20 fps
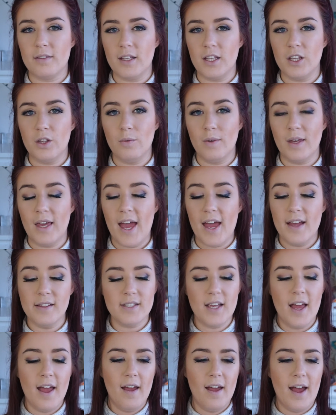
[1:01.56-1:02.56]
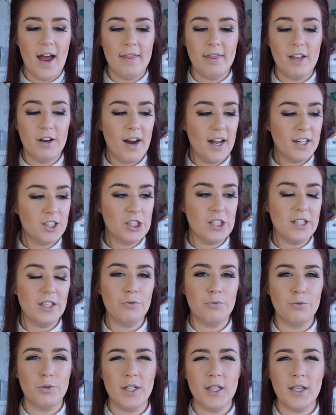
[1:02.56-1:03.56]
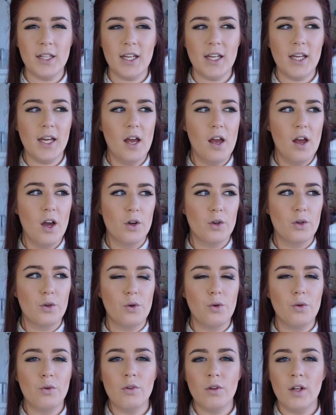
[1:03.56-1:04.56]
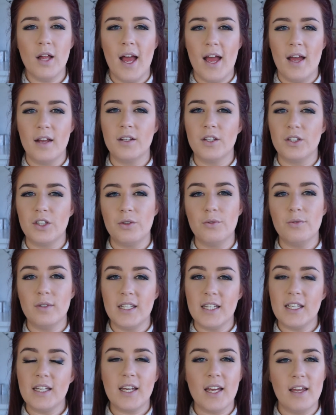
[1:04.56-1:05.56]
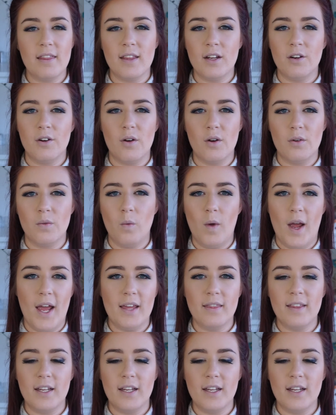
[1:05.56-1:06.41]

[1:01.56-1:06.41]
that you get, and they're actually really cool and unique in their own way.